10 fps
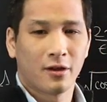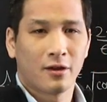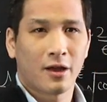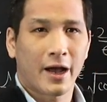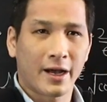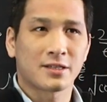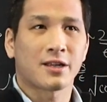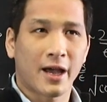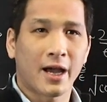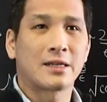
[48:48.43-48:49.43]
has
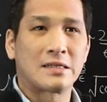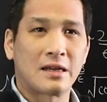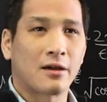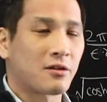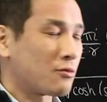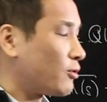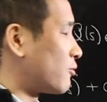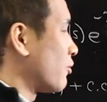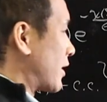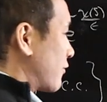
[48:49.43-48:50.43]
to add together with
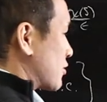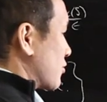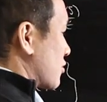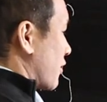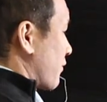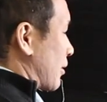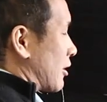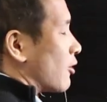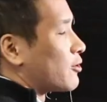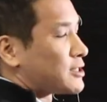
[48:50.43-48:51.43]
whatever switched on from the
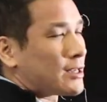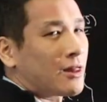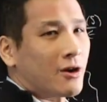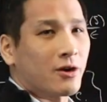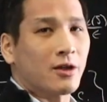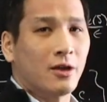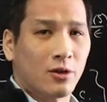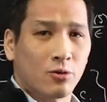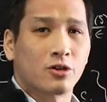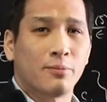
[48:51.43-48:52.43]
lower singularity in
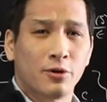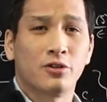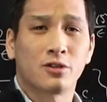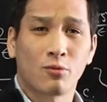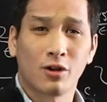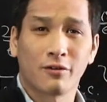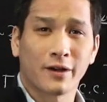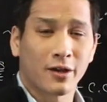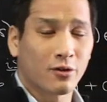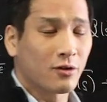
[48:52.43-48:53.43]
order to produce a real
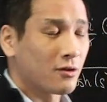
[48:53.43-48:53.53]
valued